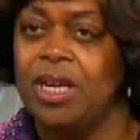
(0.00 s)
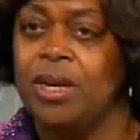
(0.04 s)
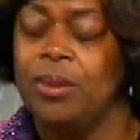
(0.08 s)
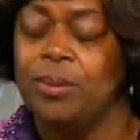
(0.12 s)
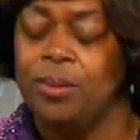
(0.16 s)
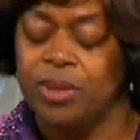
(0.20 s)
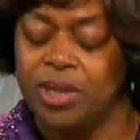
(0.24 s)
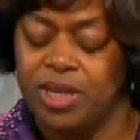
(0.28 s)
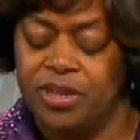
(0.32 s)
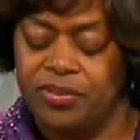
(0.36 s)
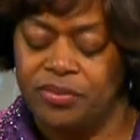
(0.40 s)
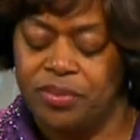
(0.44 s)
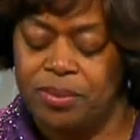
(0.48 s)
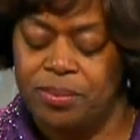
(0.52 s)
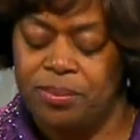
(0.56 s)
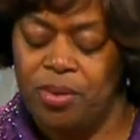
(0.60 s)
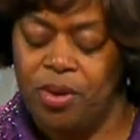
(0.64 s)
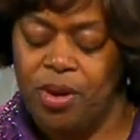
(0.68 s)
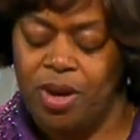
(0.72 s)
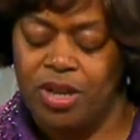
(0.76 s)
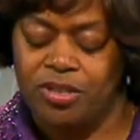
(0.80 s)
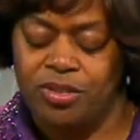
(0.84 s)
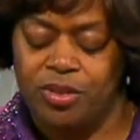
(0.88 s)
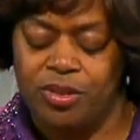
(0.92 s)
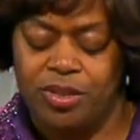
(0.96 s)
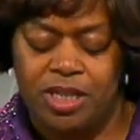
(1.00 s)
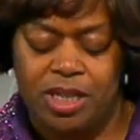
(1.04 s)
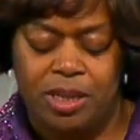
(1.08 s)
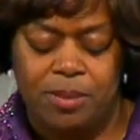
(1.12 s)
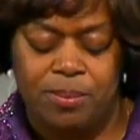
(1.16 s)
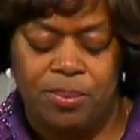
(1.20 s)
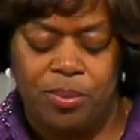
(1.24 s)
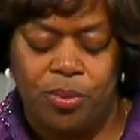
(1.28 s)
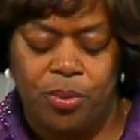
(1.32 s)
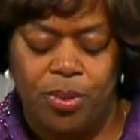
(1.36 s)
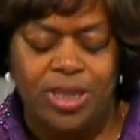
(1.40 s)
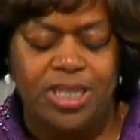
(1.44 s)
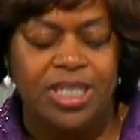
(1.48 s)
will give remarks on the
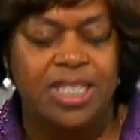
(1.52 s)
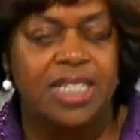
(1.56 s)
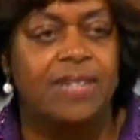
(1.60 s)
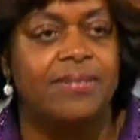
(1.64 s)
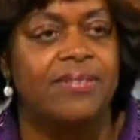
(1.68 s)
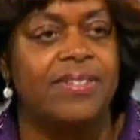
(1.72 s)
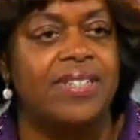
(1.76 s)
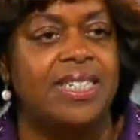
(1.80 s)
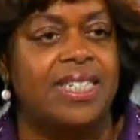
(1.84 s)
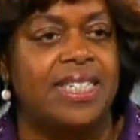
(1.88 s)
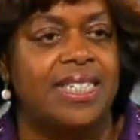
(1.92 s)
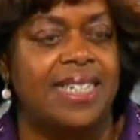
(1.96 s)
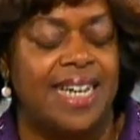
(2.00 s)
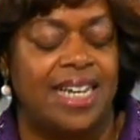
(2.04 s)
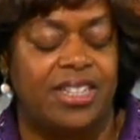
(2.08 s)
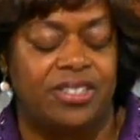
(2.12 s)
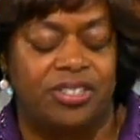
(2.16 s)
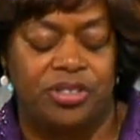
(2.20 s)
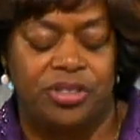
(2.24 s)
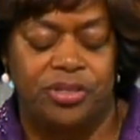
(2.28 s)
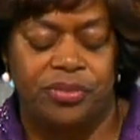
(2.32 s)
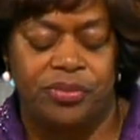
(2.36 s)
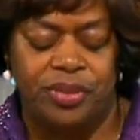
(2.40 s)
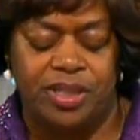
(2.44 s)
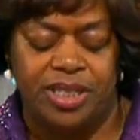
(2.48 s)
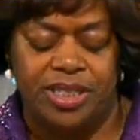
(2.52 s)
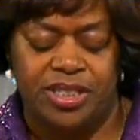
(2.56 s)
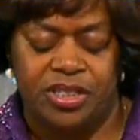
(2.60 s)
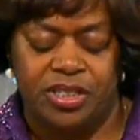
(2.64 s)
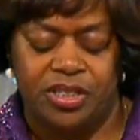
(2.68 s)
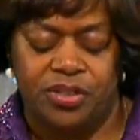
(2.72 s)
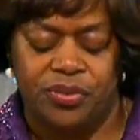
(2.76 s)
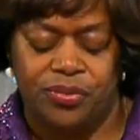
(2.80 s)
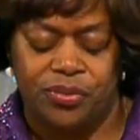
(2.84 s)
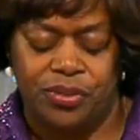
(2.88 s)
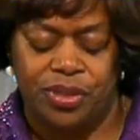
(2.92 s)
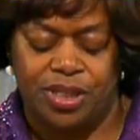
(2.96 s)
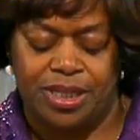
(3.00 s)
importance of international
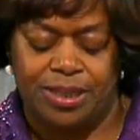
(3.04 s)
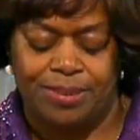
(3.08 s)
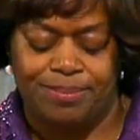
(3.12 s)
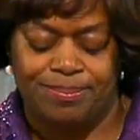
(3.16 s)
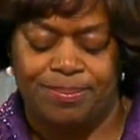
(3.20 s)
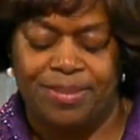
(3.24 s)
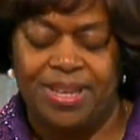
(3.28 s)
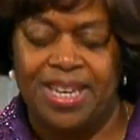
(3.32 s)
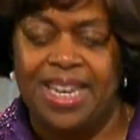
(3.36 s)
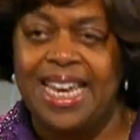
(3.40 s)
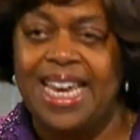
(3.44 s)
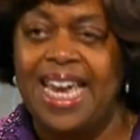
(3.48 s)
religious freedom